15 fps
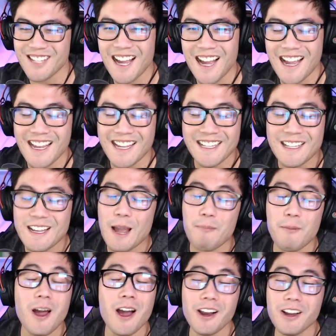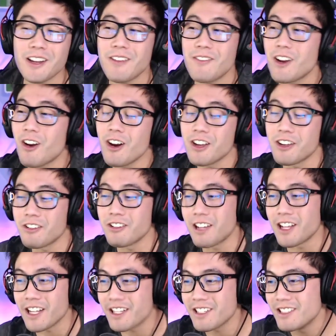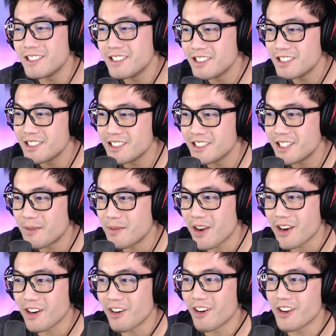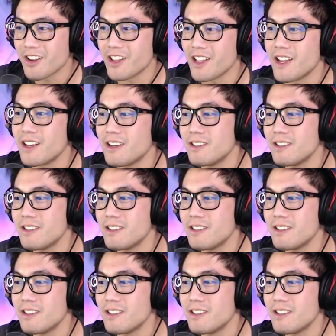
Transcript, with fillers: I am not going to even argue. Like, I'm not going to argue that.